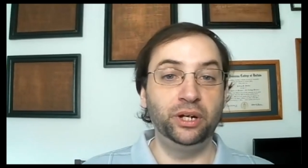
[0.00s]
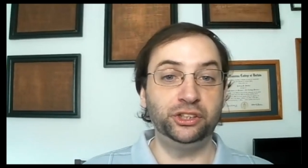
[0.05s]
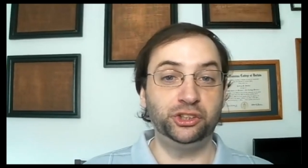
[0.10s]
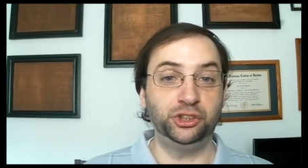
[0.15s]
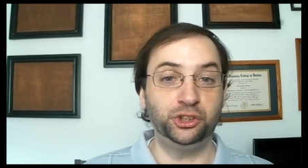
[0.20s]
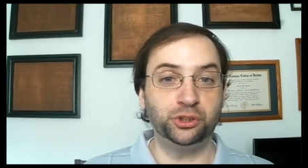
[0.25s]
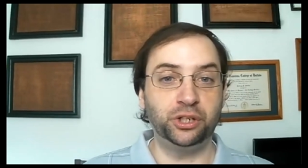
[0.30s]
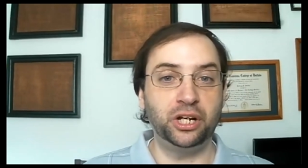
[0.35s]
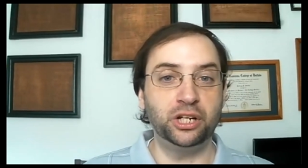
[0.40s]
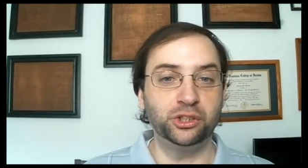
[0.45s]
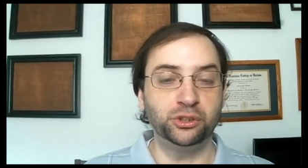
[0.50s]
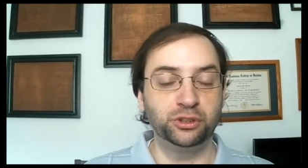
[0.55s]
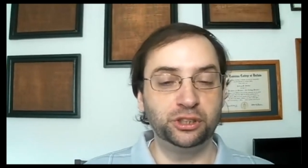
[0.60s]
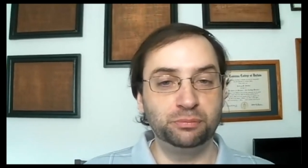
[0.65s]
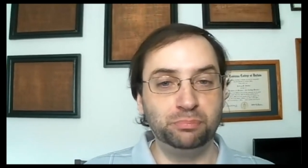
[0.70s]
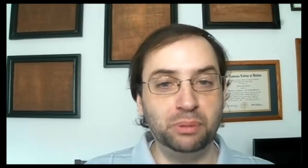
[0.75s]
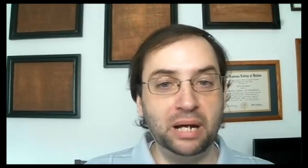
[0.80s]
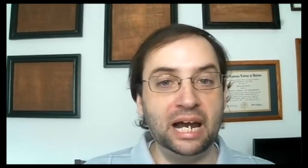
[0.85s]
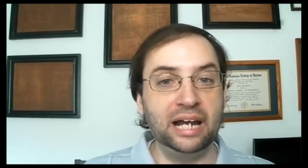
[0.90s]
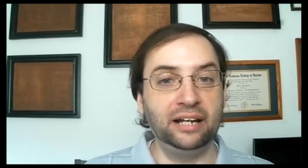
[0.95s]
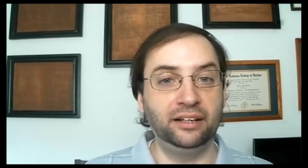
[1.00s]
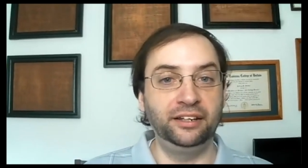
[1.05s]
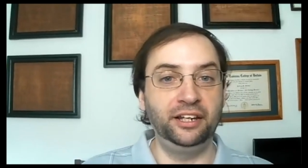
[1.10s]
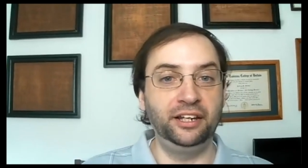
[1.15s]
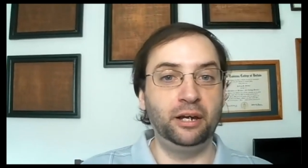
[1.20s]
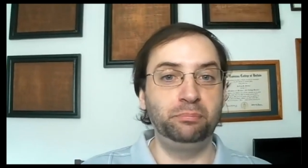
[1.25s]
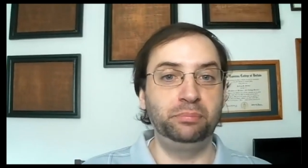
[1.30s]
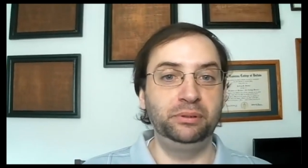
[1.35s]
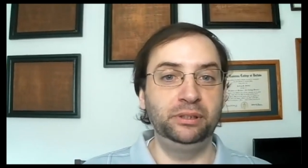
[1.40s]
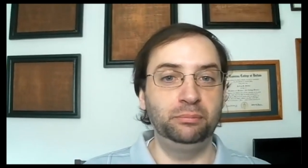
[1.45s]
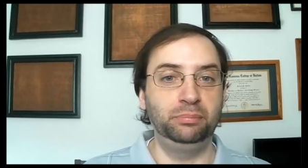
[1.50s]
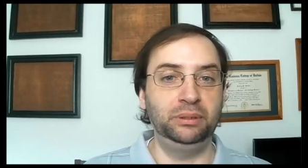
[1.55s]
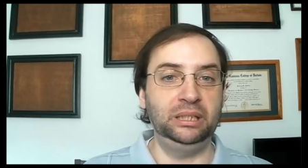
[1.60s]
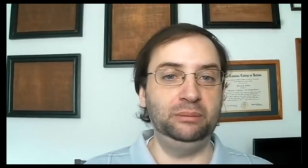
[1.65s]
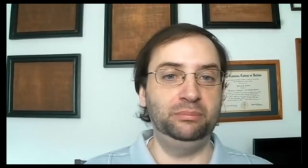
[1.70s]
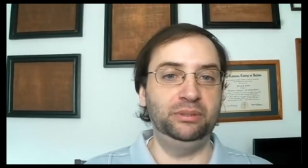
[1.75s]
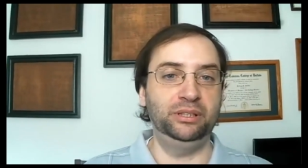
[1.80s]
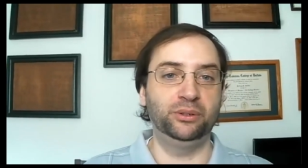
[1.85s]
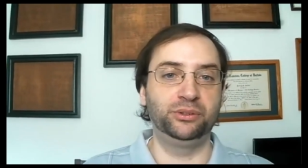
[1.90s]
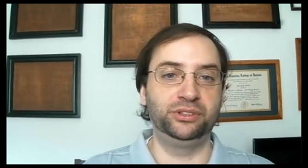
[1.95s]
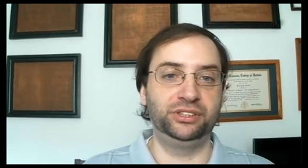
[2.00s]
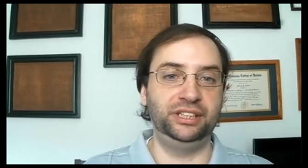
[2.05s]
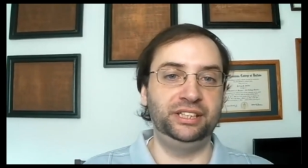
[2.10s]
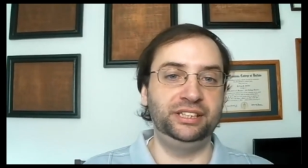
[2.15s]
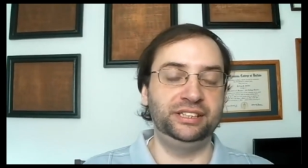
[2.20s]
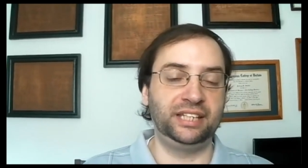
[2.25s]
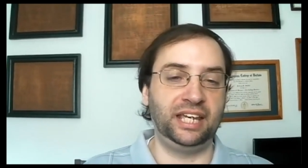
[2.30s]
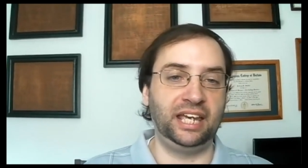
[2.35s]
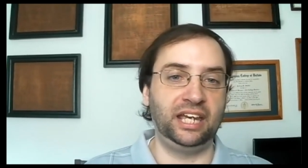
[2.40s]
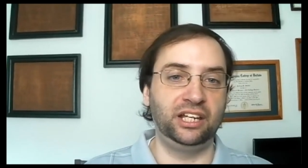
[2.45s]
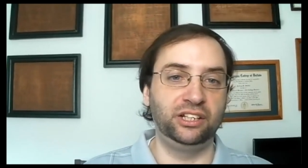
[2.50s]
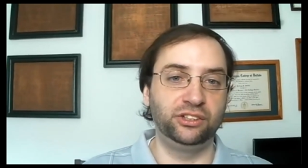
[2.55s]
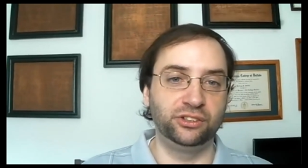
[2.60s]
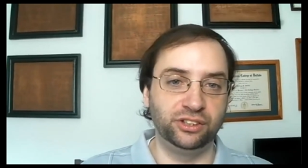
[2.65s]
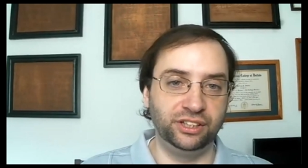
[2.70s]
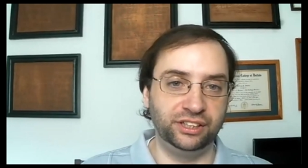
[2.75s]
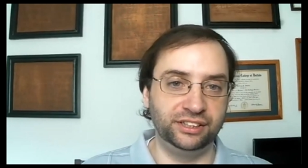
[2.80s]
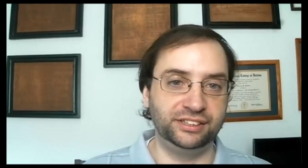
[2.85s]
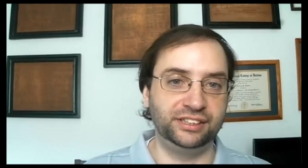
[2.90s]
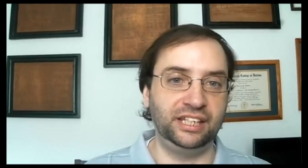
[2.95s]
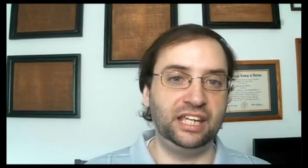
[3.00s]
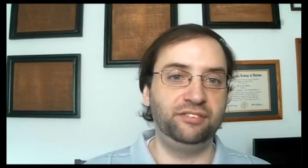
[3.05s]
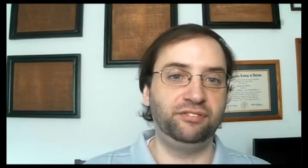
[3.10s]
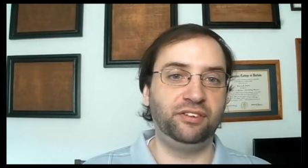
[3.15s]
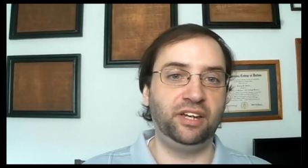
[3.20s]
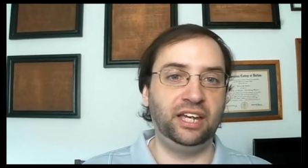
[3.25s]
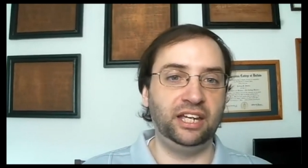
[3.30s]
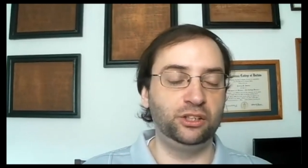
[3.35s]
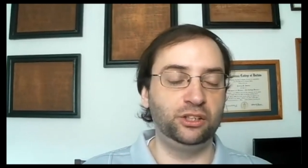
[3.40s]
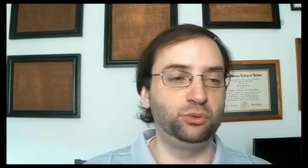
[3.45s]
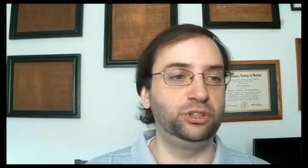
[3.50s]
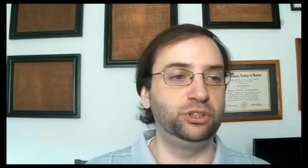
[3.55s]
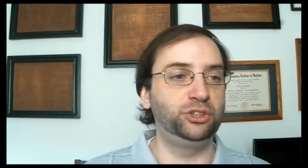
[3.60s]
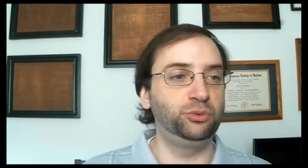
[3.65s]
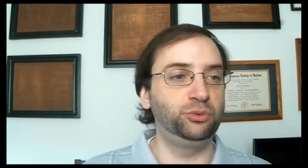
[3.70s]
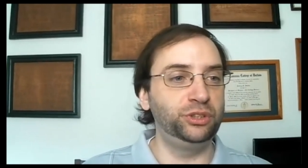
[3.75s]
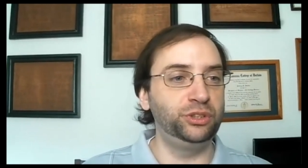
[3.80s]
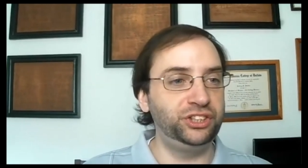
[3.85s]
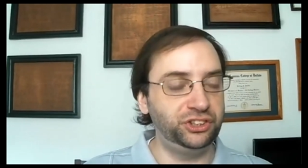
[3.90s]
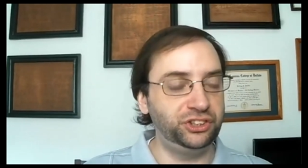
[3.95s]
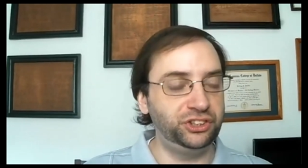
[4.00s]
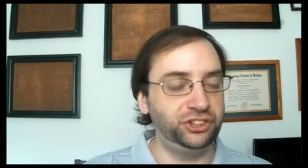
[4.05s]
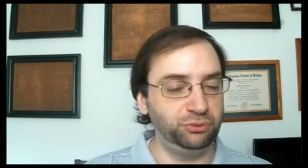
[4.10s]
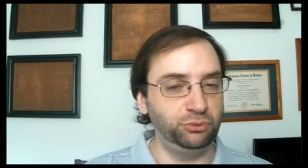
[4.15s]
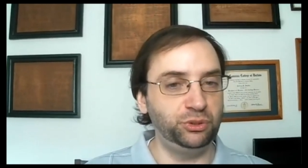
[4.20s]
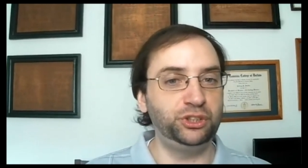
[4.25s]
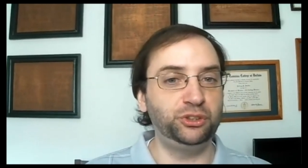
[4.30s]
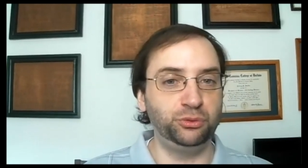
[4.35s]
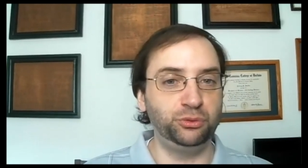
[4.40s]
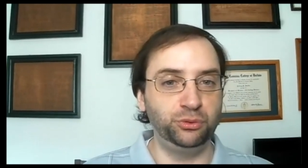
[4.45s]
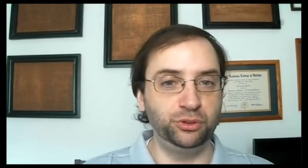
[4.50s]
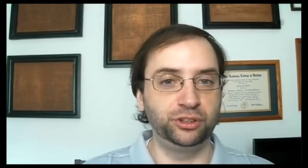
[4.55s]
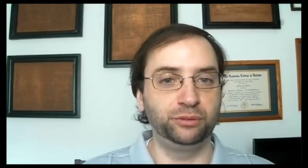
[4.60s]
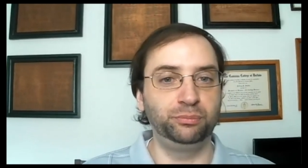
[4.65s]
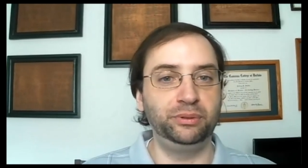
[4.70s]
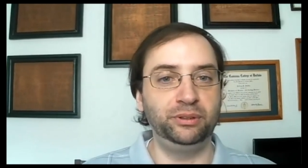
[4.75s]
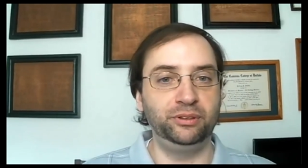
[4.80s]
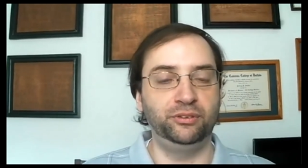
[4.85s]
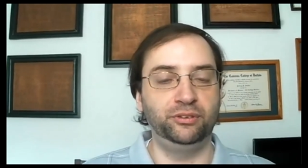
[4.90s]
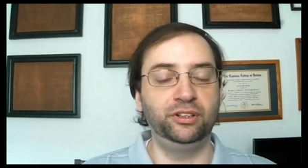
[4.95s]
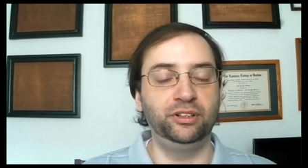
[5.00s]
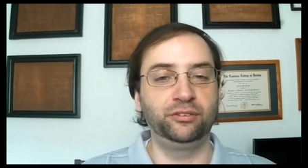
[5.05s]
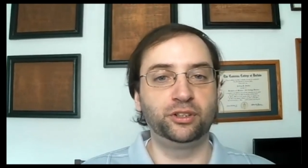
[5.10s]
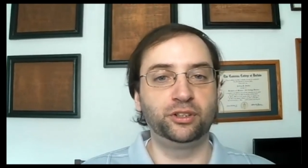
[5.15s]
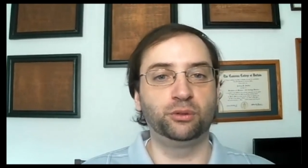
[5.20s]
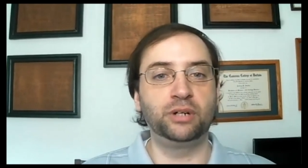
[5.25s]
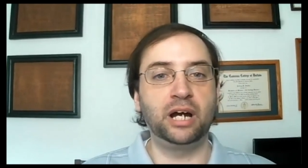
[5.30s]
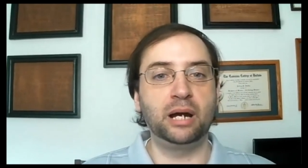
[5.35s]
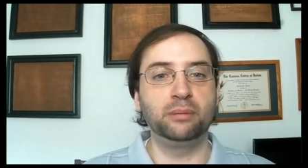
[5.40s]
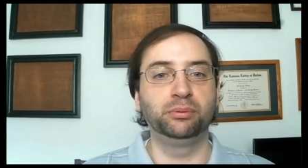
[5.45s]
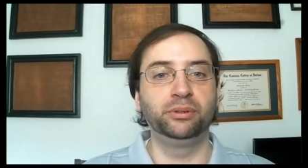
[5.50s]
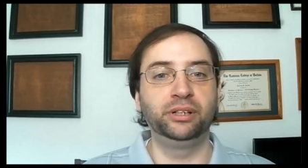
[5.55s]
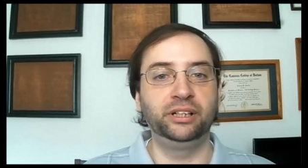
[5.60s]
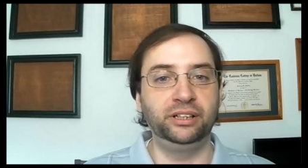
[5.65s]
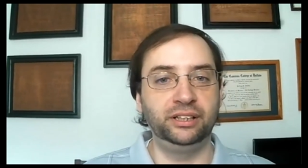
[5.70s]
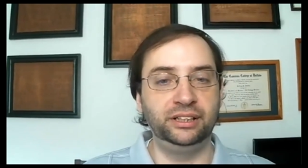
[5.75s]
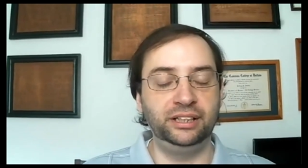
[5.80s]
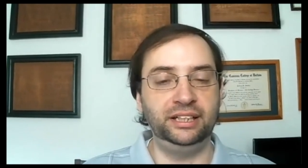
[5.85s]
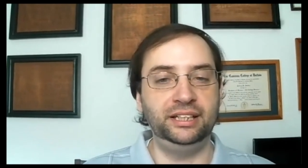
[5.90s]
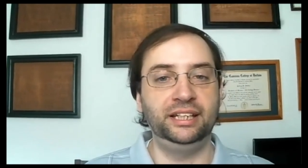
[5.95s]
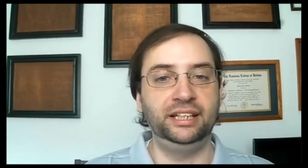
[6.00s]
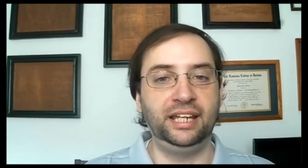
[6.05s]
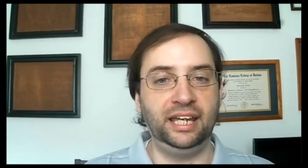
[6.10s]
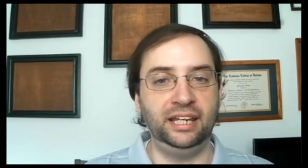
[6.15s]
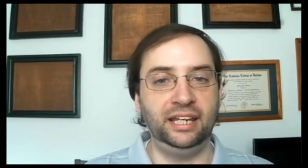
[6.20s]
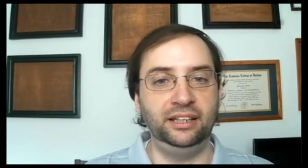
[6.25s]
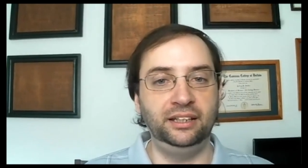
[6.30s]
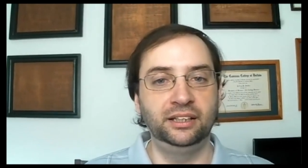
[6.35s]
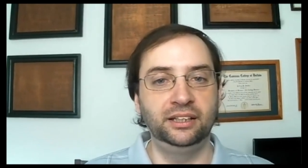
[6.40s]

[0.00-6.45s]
Treasuries piling up in the PBOC's hands or the SAFE hands, which which which would, would corroborate and indicate